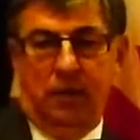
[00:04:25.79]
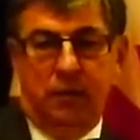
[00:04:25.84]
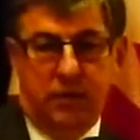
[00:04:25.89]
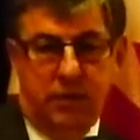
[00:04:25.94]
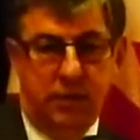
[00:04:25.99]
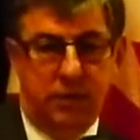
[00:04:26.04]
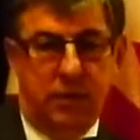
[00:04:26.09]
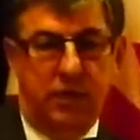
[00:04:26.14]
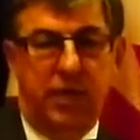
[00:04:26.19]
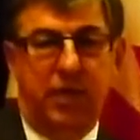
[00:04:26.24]

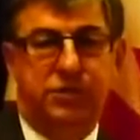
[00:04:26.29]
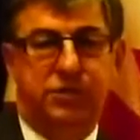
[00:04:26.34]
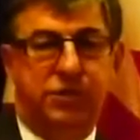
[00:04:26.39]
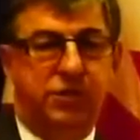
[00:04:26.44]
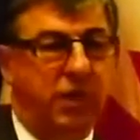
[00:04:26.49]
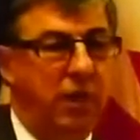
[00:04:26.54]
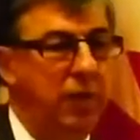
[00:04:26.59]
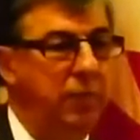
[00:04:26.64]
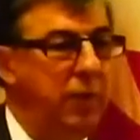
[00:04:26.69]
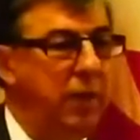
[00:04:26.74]

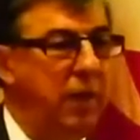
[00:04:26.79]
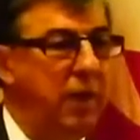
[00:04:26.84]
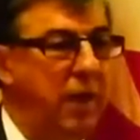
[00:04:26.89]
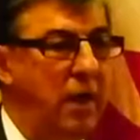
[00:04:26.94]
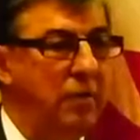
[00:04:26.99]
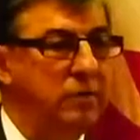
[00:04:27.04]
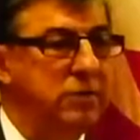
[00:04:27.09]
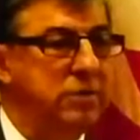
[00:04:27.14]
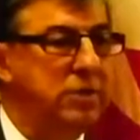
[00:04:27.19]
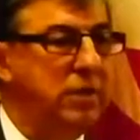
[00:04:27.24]
Yesterday we
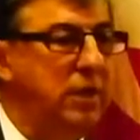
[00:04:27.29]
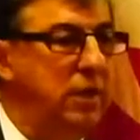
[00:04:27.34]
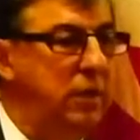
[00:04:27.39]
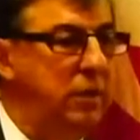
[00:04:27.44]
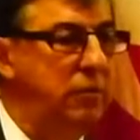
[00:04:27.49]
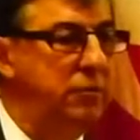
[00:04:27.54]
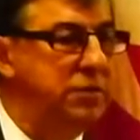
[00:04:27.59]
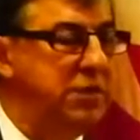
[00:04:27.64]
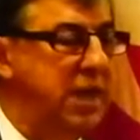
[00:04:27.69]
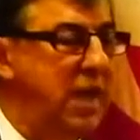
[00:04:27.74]
announced the
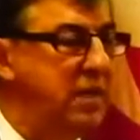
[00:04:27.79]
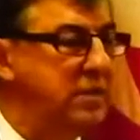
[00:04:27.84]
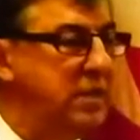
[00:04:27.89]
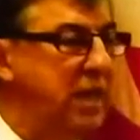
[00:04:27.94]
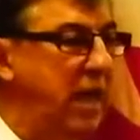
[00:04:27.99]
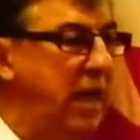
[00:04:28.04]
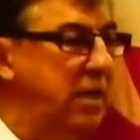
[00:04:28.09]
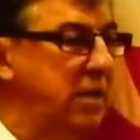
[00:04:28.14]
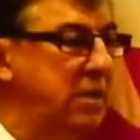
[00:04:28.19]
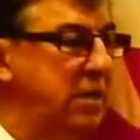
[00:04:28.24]
new
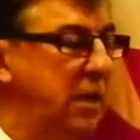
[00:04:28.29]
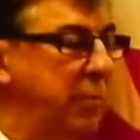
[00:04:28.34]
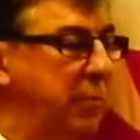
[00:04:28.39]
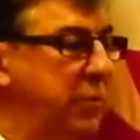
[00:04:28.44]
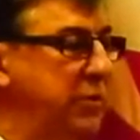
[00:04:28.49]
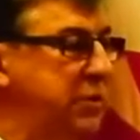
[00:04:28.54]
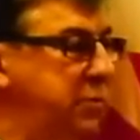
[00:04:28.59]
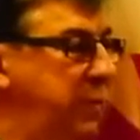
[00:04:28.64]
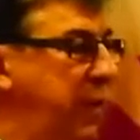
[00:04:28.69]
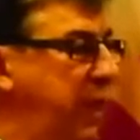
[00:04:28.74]
StatsCan
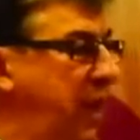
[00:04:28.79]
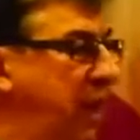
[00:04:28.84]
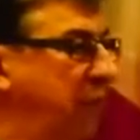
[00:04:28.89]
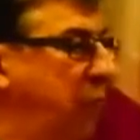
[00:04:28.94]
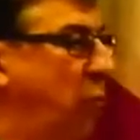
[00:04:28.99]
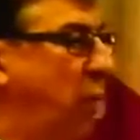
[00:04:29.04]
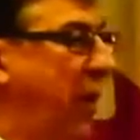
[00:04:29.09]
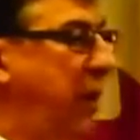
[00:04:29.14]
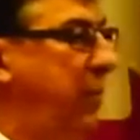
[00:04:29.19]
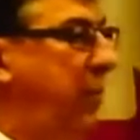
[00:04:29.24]
numbers. We
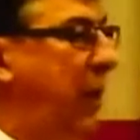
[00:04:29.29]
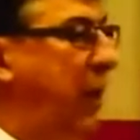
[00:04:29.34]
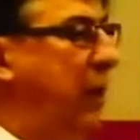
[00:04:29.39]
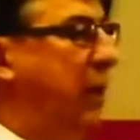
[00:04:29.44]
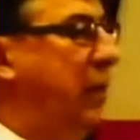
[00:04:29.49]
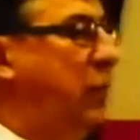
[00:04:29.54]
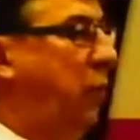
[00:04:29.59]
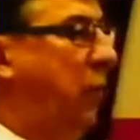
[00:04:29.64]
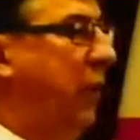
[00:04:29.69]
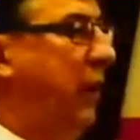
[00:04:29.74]
have
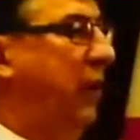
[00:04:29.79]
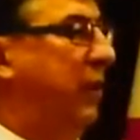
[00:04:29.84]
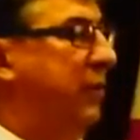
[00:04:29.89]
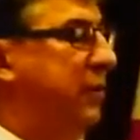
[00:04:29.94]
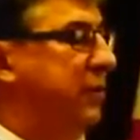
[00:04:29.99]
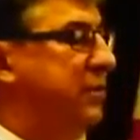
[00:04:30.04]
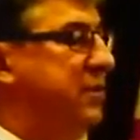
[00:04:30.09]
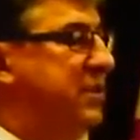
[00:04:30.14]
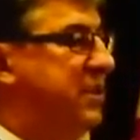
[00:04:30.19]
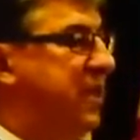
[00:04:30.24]

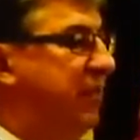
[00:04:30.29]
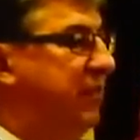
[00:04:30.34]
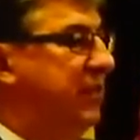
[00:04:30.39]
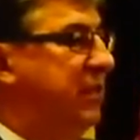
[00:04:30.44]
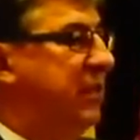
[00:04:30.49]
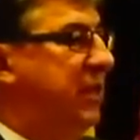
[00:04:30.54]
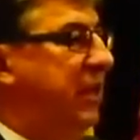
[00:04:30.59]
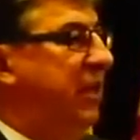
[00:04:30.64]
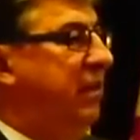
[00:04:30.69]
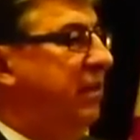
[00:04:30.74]

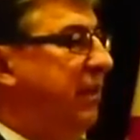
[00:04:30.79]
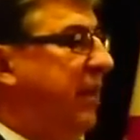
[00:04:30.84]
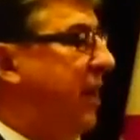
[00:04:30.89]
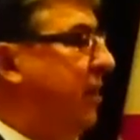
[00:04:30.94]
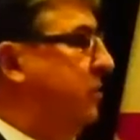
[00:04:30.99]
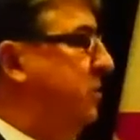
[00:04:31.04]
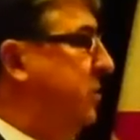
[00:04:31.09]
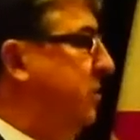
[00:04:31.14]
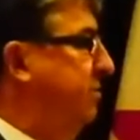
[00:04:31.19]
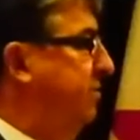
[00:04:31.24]

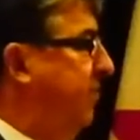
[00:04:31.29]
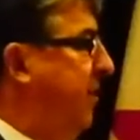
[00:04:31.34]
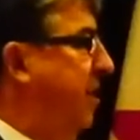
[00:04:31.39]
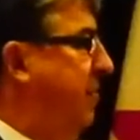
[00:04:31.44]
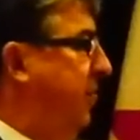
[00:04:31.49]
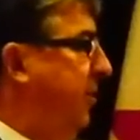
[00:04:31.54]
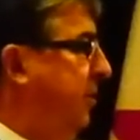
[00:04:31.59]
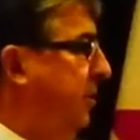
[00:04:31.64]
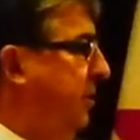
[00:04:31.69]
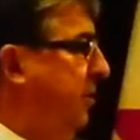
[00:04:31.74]

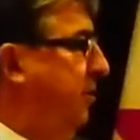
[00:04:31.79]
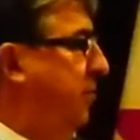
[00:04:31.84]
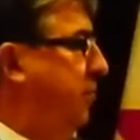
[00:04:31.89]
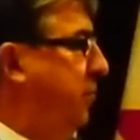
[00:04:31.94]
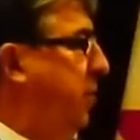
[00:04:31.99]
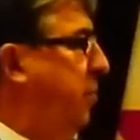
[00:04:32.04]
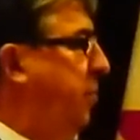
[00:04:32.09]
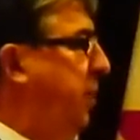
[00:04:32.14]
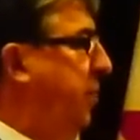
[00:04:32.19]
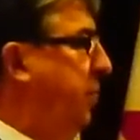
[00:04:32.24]

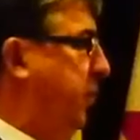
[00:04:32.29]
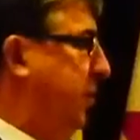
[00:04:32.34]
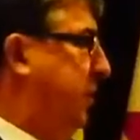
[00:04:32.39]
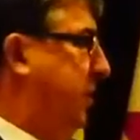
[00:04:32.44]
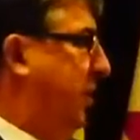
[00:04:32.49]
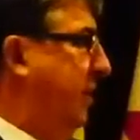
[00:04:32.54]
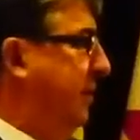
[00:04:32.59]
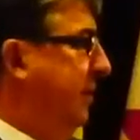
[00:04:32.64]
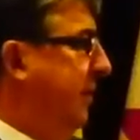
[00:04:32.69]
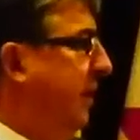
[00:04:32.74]
1,117,503
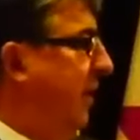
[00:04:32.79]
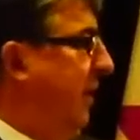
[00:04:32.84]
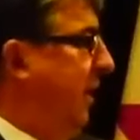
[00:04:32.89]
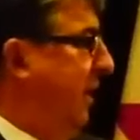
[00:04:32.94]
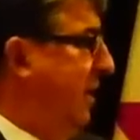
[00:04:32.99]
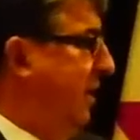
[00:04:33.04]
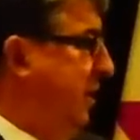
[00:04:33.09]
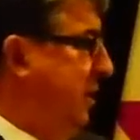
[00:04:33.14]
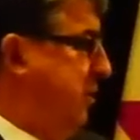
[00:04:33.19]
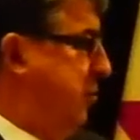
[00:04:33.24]
people
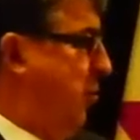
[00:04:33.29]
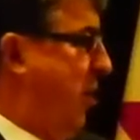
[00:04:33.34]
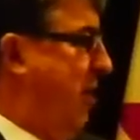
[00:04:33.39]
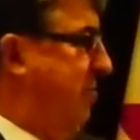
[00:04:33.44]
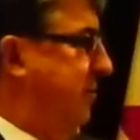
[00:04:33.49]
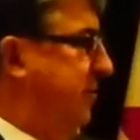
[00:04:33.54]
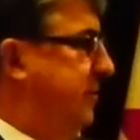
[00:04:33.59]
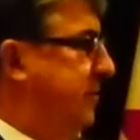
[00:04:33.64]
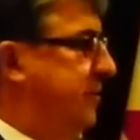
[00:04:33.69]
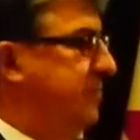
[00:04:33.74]
in this
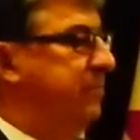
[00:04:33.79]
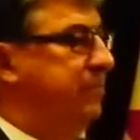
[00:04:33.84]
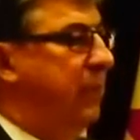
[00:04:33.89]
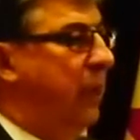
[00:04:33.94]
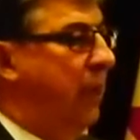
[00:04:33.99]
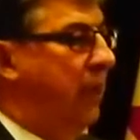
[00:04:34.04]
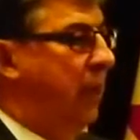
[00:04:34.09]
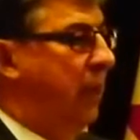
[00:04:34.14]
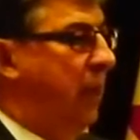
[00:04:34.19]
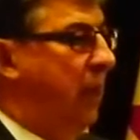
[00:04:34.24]
province.
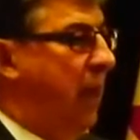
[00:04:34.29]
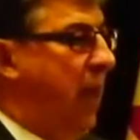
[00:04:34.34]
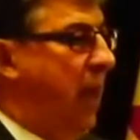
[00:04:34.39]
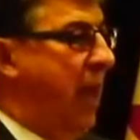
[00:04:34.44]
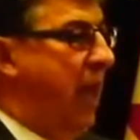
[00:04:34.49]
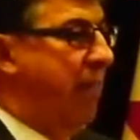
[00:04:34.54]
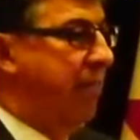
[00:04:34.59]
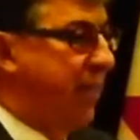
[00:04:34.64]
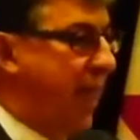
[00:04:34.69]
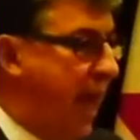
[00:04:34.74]

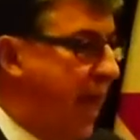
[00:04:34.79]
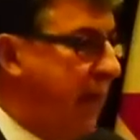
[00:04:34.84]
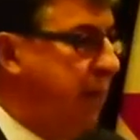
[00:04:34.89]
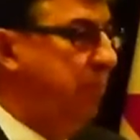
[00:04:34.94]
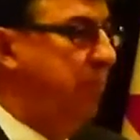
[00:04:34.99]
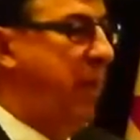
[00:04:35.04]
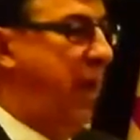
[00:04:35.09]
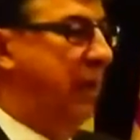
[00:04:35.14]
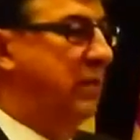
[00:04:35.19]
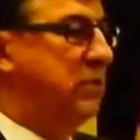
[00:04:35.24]
And
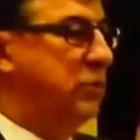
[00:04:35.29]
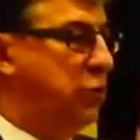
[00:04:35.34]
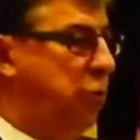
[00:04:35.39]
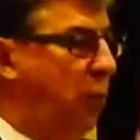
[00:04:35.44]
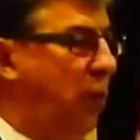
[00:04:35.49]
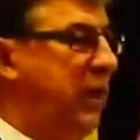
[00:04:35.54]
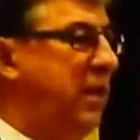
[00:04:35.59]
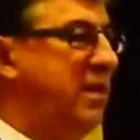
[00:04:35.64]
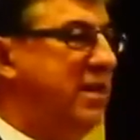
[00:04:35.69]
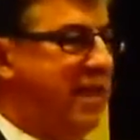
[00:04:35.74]
that meant
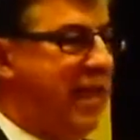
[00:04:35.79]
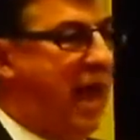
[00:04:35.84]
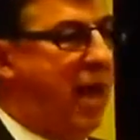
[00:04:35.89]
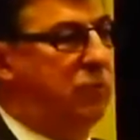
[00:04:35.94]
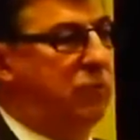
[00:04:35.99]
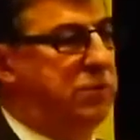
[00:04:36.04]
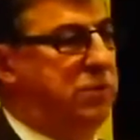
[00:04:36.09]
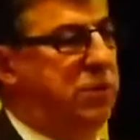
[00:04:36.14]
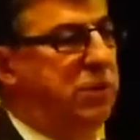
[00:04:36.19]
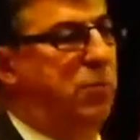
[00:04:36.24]

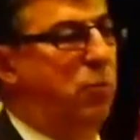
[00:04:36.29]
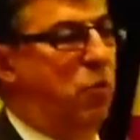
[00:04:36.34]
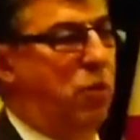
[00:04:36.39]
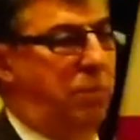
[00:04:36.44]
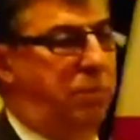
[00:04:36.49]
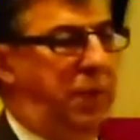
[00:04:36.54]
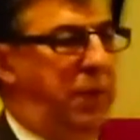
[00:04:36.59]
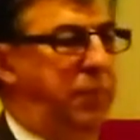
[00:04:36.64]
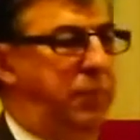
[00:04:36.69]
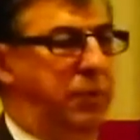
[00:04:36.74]
20,000
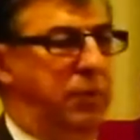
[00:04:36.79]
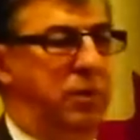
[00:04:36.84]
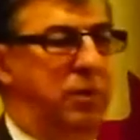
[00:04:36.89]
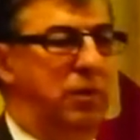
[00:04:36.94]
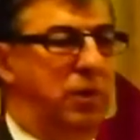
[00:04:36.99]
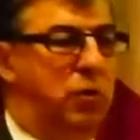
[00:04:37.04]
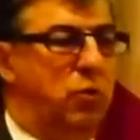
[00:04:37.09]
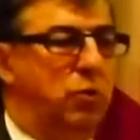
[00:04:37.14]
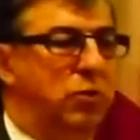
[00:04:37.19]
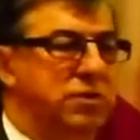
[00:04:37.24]
more people in
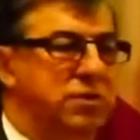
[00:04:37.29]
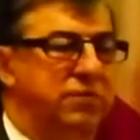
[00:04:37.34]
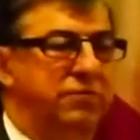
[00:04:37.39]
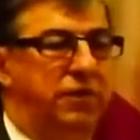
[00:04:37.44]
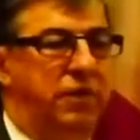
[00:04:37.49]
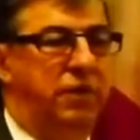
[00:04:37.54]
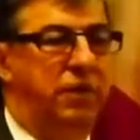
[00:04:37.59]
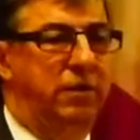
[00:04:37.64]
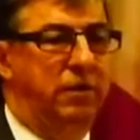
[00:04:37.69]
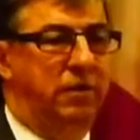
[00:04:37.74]
the course of
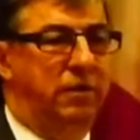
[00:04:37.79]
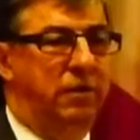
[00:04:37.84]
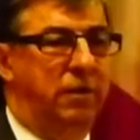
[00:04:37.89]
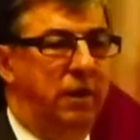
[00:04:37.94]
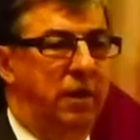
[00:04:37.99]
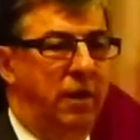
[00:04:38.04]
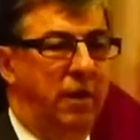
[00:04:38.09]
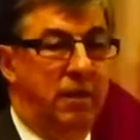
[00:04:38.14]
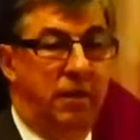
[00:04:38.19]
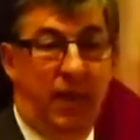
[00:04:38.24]
a year.
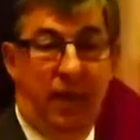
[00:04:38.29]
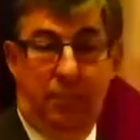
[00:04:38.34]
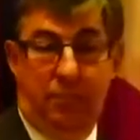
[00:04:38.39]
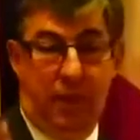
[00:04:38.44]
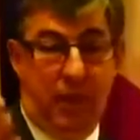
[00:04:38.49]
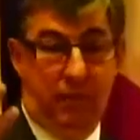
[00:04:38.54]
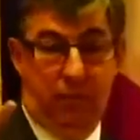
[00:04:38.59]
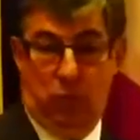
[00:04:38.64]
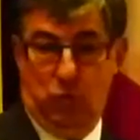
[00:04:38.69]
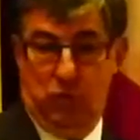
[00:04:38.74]
That
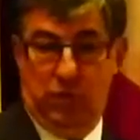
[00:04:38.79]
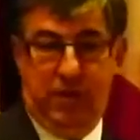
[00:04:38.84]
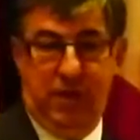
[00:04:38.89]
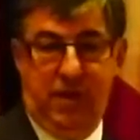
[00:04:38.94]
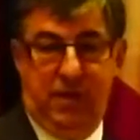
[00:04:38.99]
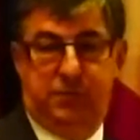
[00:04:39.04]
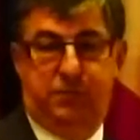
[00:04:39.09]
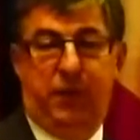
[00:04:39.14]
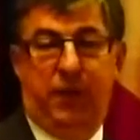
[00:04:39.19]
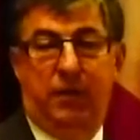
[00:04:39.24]
meant more
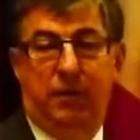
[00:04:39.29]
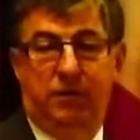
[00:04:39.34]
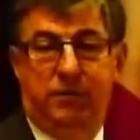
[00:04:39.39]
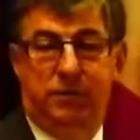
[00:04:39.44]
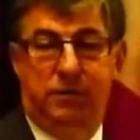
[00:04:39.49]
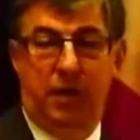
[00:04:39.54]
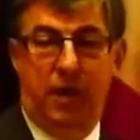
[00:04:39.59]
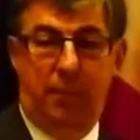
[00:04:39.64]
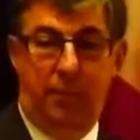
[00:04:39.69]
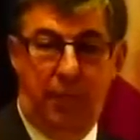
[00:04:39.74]

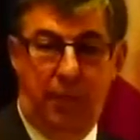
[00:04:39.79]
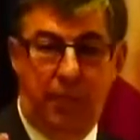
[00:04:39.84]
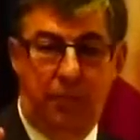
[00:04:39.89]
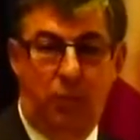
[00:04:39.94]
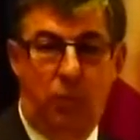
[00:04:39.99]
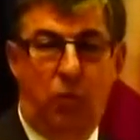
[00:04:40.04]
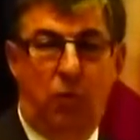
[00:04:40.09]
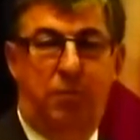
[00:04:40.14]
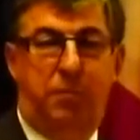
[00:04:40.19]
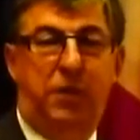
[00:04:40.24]
taxpayers. That meant
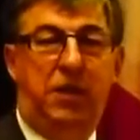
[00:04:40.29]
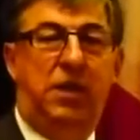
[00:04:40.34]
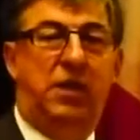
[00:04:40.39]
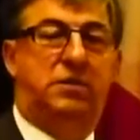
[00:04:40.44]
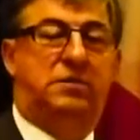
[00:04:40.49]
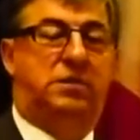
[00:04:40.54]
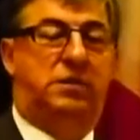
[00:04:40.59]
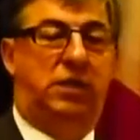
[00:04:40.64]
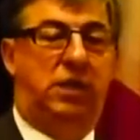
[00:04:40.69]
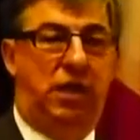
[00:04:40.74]
more
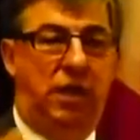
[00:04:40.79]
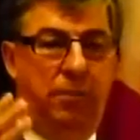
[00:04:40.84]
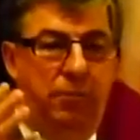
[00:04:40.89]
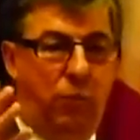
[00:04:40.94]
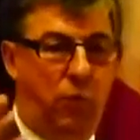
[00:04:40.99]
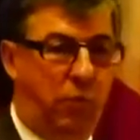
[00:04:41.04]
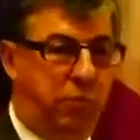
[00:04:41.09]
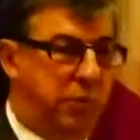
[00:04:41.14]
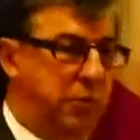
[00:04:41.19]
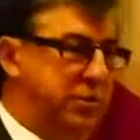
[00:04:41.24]
PST,
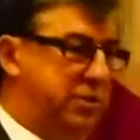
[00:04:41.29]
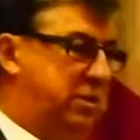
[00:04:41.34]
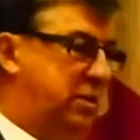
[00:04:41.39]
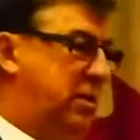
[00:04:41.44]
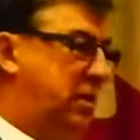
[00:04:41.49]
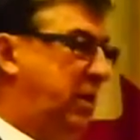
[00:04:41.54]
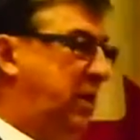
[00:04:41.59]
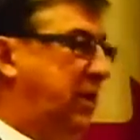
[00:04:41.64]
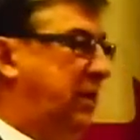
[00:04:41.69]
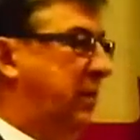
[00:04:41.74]
more
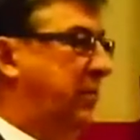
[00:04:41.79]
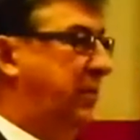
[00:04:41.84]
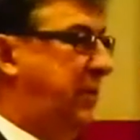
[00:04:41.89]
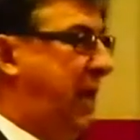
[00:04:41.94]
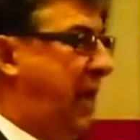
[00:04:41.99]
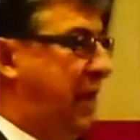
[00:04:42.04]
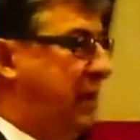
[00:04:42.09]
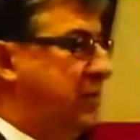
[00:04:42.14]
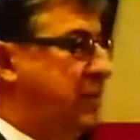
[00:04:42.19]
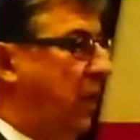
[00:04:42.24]
personal income
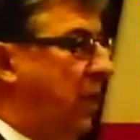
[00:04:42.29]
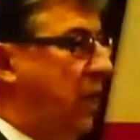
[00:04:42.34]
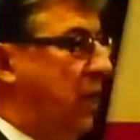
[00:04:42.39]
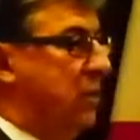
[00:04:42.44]
tax.